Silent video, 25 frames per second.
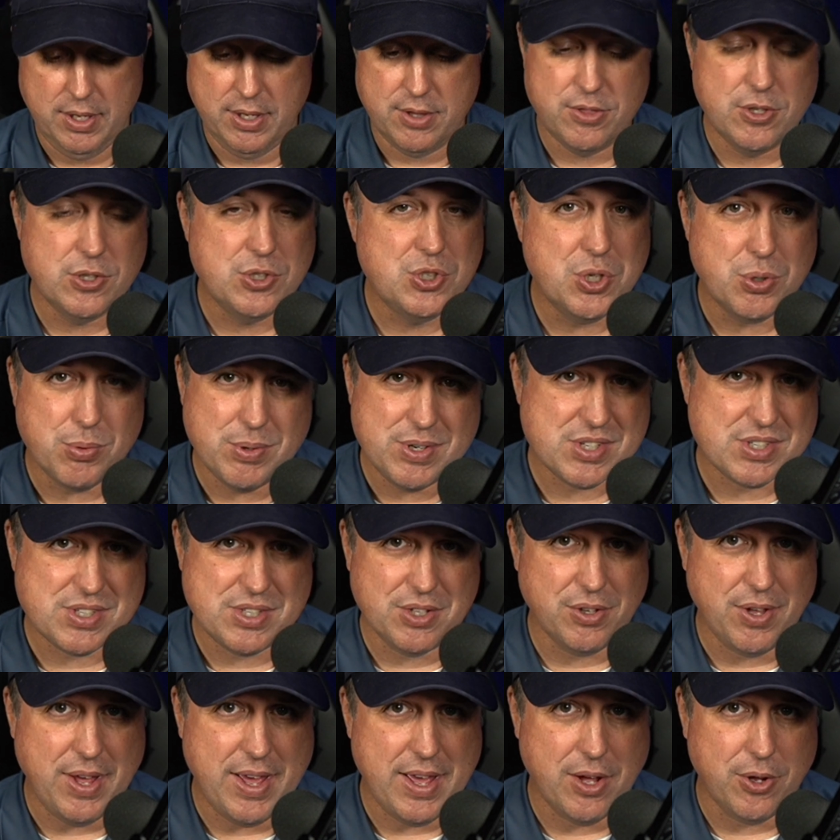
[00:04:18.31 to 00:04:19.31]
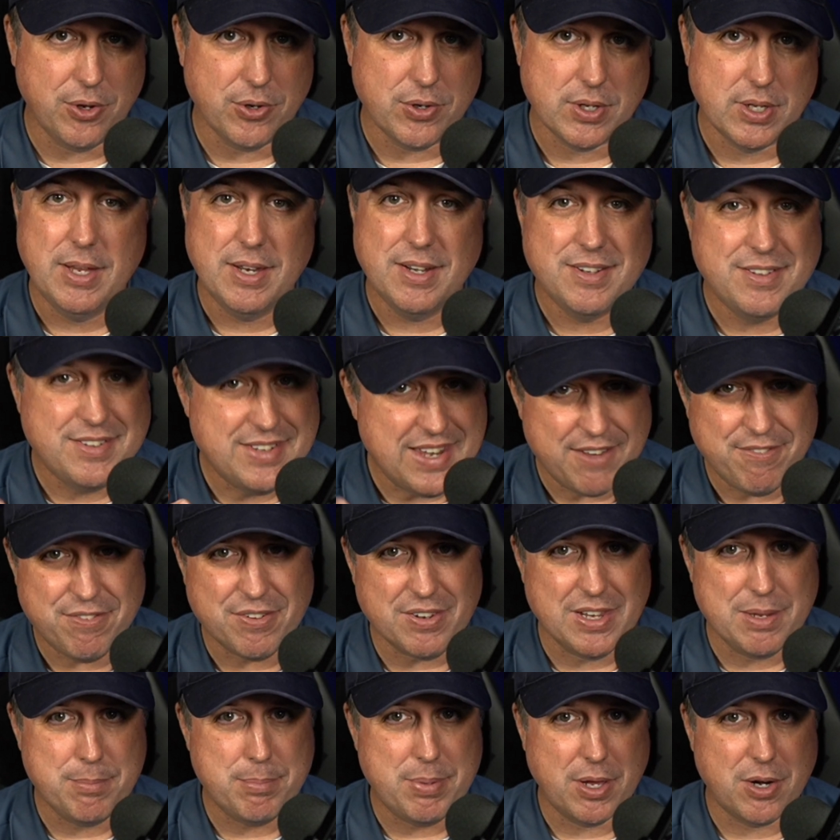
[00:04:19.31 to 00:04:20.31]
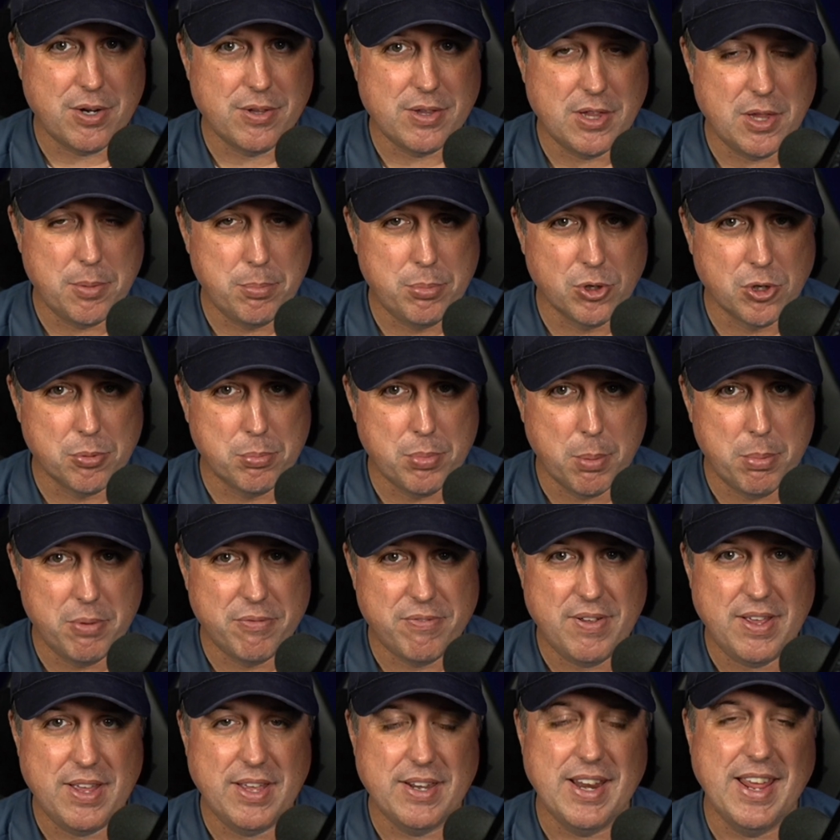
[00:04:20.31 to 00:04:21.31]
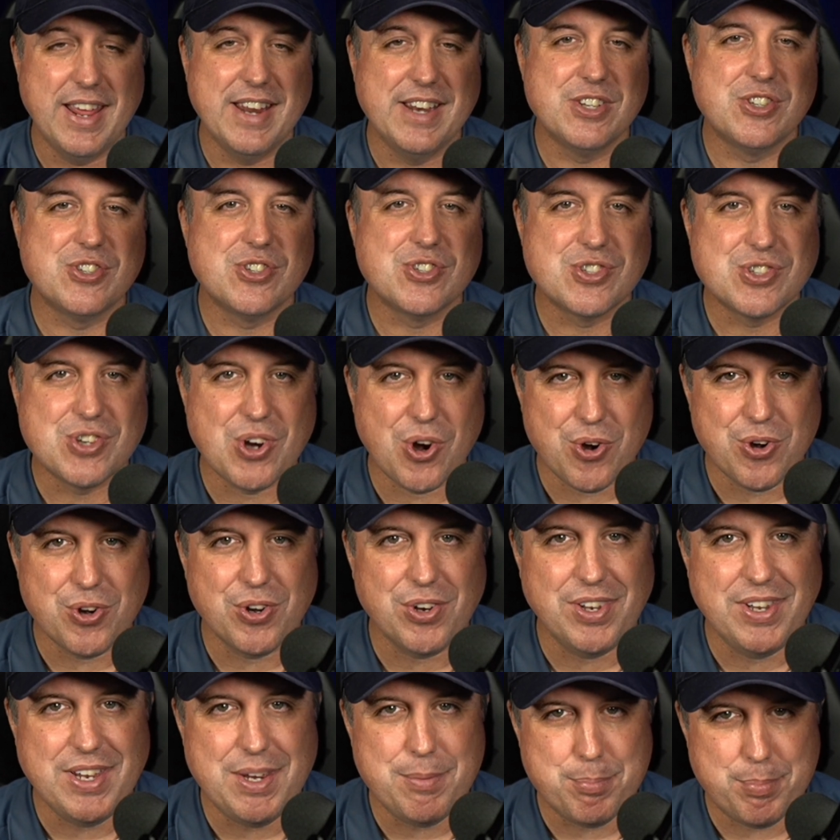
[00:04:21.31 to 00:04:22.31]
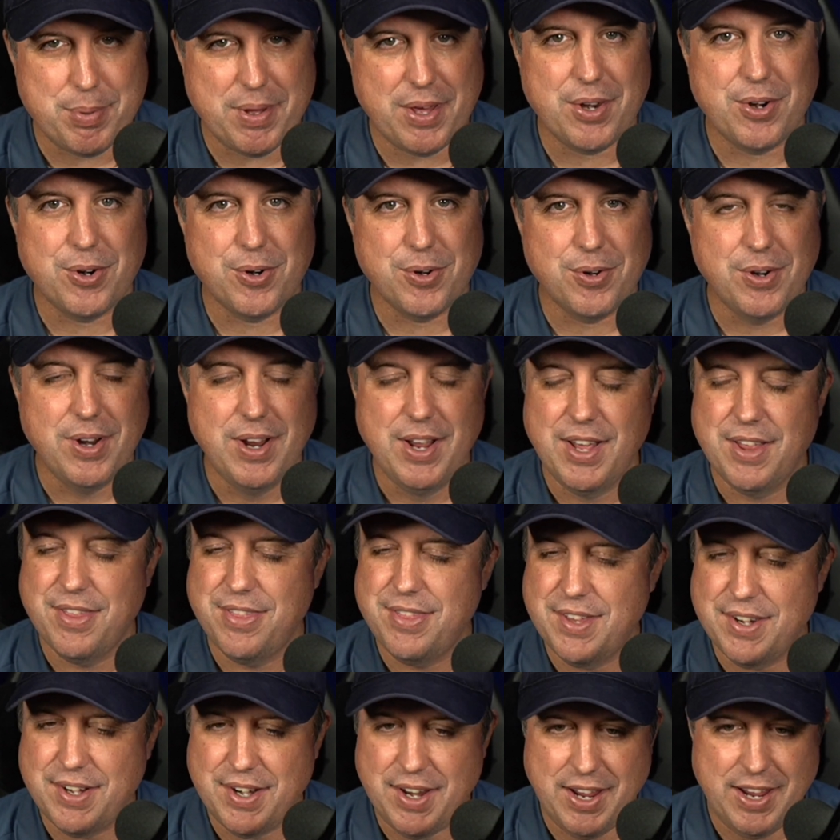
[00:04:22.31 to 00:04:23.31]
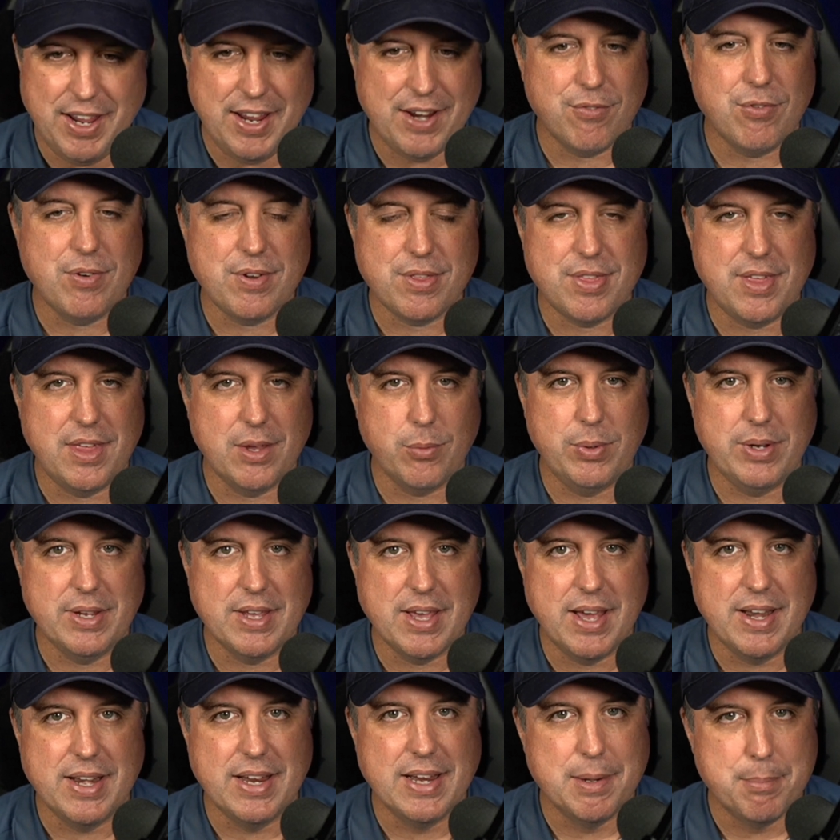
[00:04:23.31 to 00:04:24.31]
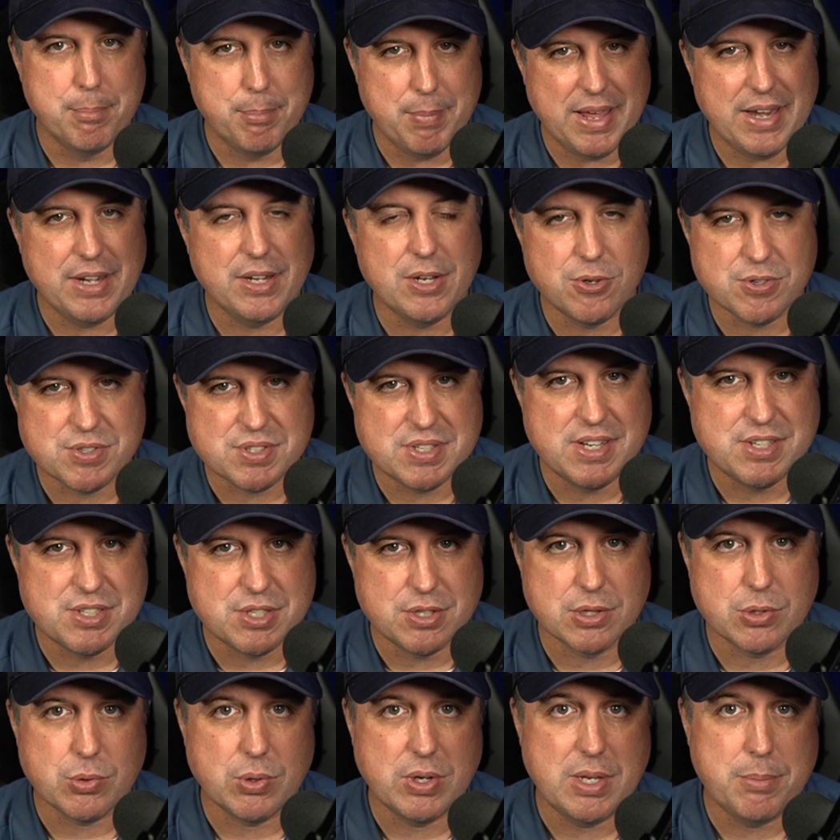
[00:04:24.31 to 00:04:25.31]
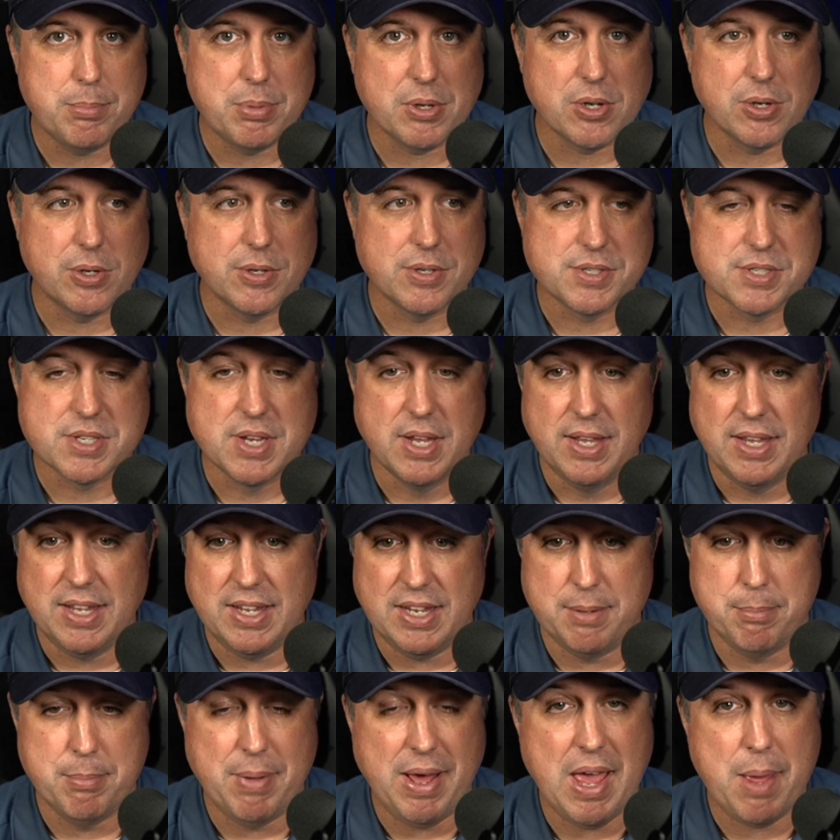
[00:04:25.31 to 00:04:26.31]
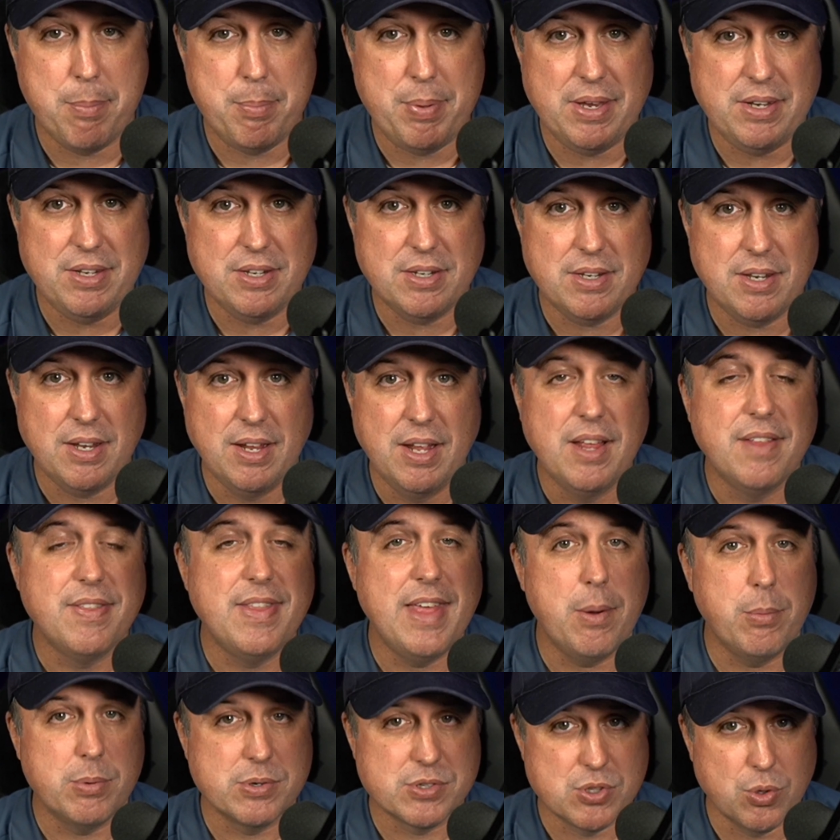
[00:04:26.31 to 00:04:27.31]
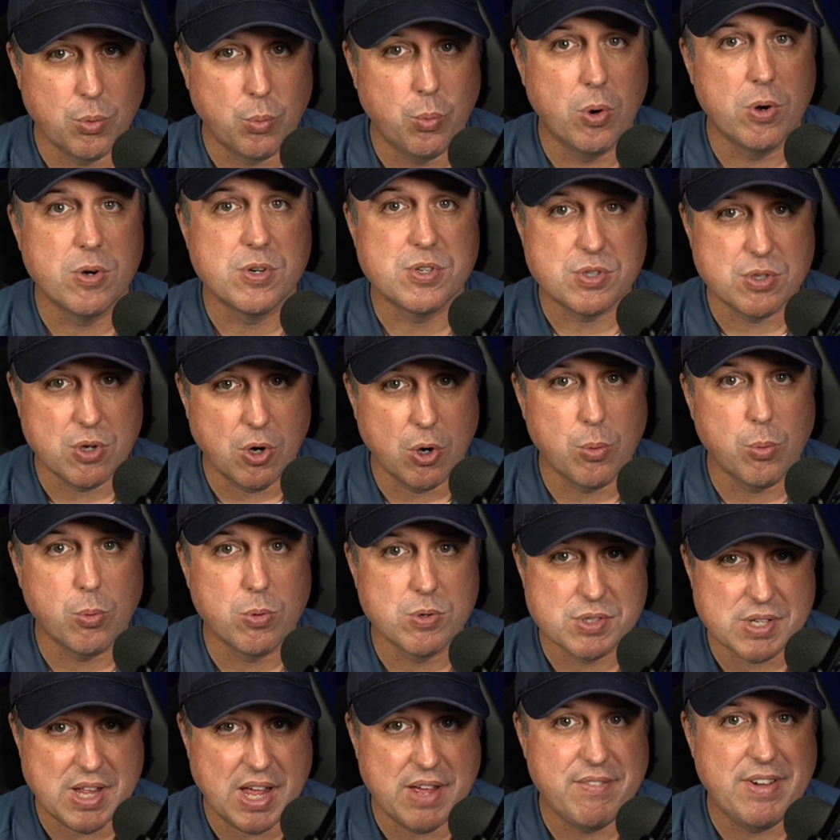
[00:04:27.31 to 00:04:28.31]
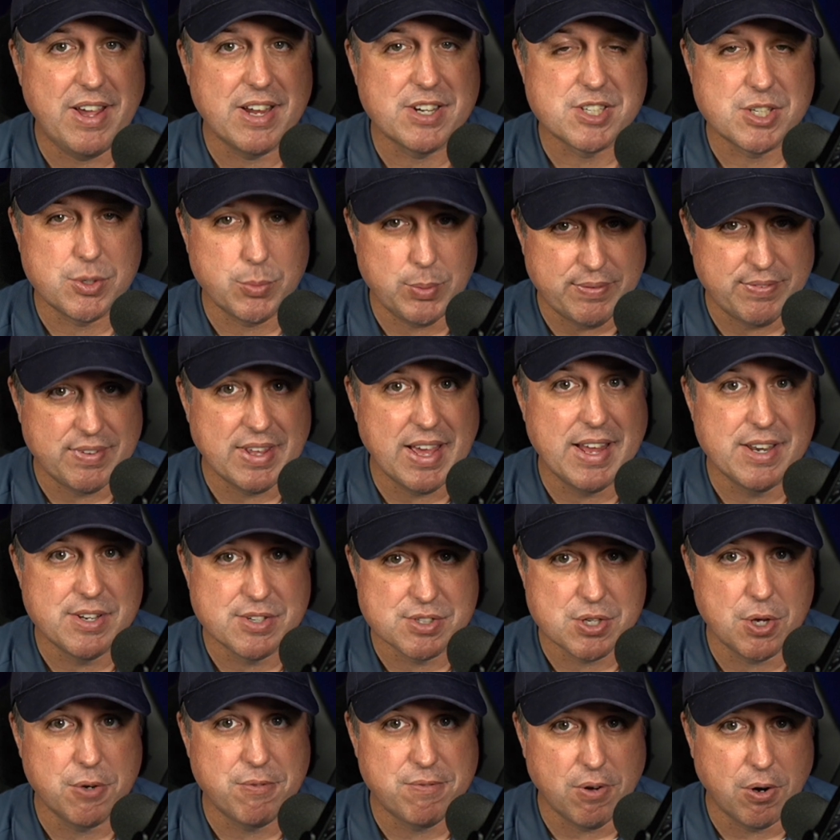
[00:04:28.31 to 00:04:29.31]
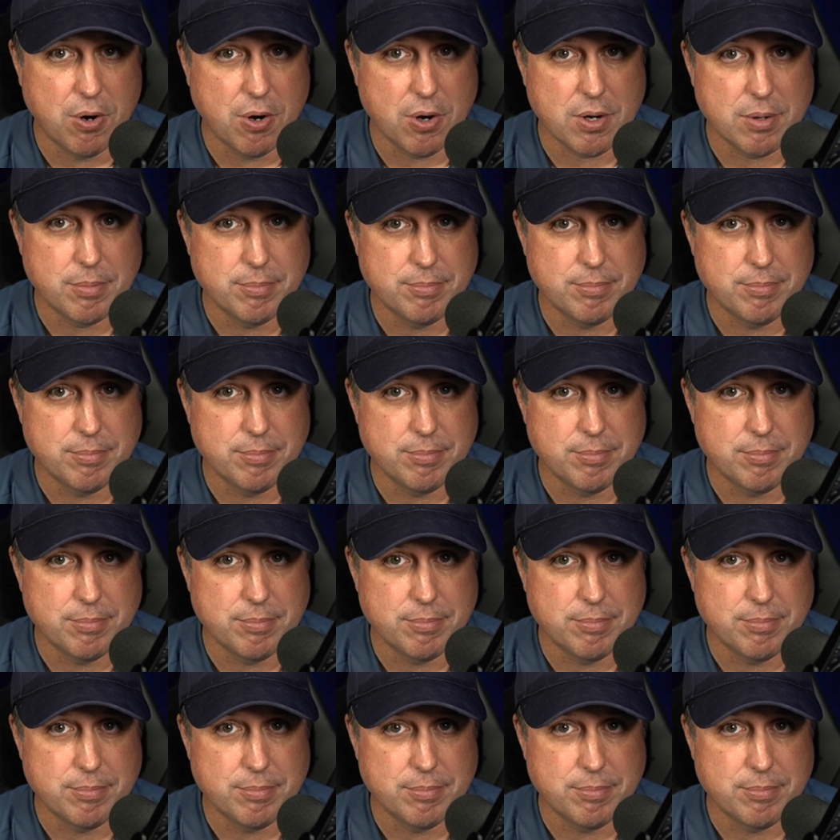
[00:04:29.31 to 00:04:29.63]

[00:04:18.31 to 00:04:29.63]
The jury's still out. Definitely better than the Book of Boba Fett, and certainly better than everything we got in Mando Season 3, because, in my opinion, that was the worst Star Wars live action we've gotten so far.